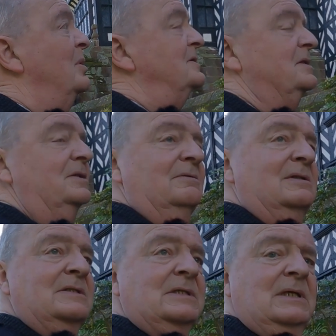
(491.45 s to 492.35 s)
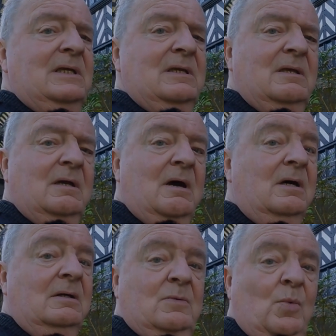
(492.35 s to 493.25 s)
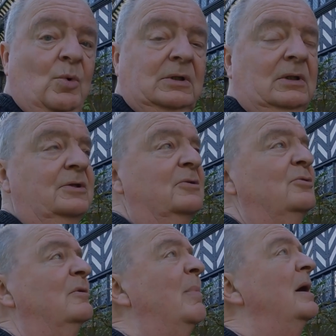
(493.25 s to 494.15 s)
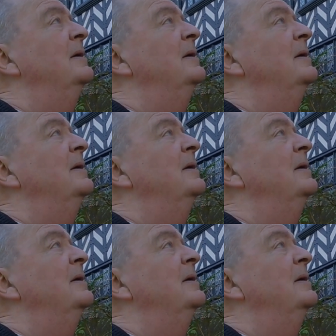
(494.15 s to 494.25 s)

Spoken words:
bits that you can see, are wattle and daub.